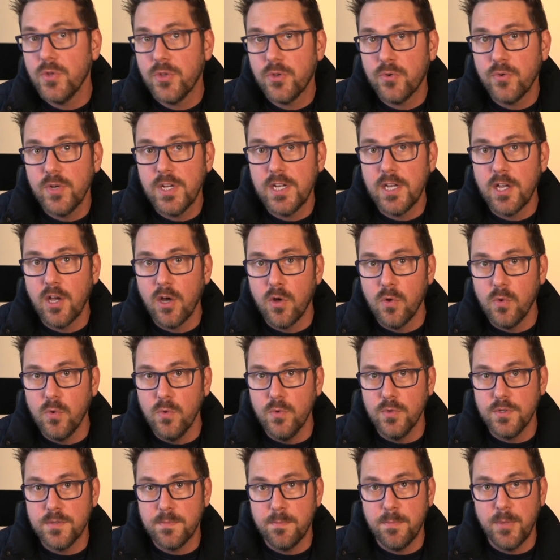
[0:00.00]
3
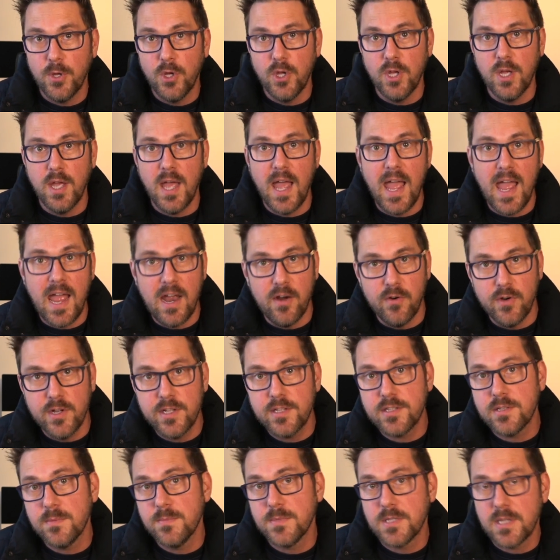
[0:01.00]
goals per area,
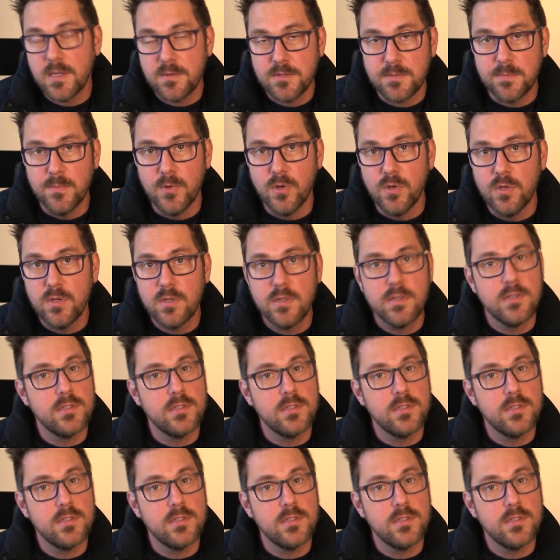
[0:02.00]
sometimes more,